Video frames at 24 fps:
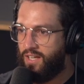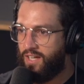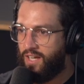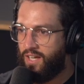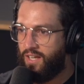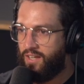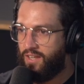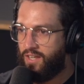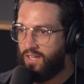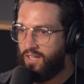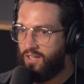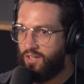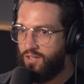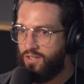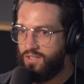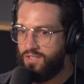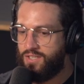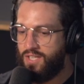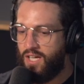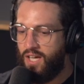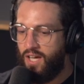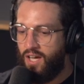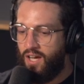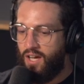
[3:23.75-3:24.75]
Like
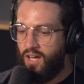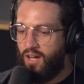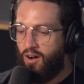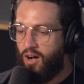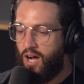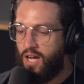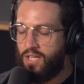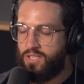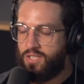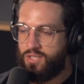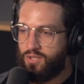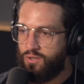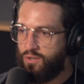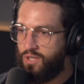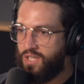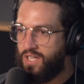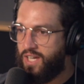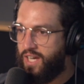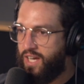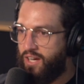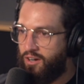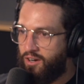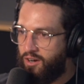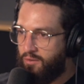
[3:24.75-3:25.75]
because I sort of
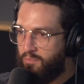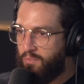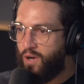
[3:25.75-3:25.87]
hear it